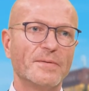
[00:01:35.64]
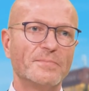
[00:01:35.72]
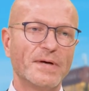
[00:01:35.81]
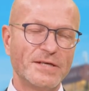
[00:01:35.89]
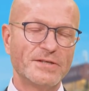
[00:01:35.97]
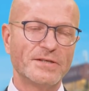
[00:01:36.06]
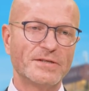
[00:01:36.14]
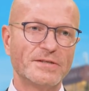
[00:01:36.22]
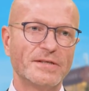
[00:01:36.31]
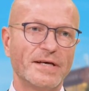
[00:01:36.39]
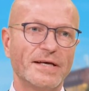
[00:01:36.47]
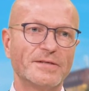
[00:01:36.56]

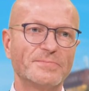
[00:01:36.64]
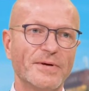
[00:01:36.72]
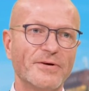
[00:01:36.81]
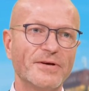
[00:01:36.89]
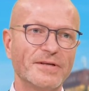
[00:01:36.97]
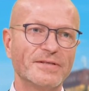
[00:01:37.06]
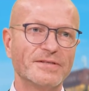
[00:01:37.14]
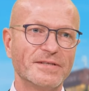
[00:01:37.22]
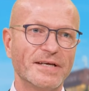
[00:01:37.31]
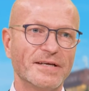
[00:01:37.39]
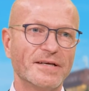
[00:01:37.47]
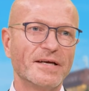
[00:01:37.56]
patients
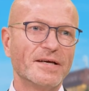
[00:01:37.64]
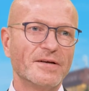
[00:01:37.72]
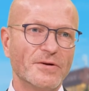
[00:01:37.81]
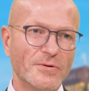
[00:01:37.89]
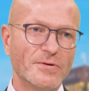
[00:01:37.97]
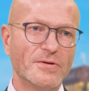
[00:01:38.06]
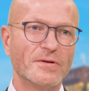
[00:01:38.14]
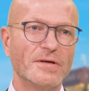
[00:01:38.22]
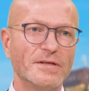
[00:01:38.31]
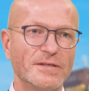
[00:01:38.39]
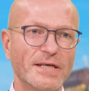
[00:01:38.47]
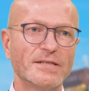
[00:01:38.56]
experiencing local
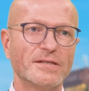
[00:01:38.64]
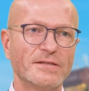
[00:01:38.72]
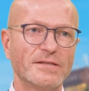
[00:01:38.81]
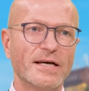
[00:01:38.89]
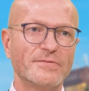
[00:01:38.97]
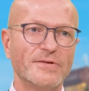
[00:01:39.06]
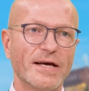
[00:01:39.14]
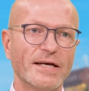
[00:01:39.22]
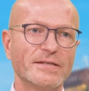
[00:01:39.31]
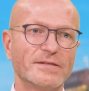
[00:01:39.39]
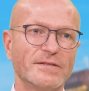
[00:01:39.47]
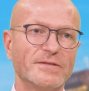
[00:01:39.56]
injection site
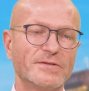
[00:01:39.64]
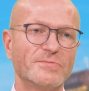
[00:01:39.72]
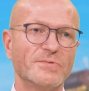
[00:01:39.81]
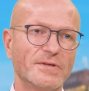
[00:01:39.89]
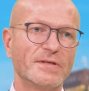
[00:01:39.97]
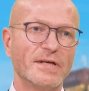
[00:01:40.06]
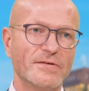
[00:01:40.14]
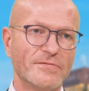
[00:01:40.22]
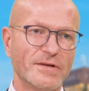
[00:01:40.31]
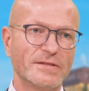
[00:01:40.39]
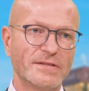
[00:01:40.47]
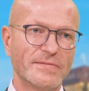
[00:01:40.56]
reactions with
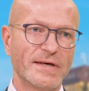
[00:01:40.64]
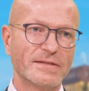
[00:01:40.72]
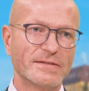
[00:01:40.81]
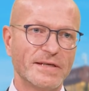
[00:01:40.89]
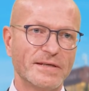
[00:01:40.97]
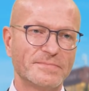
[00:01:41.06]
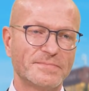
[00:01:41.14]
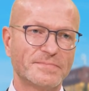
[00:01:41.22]
influenza vaccine.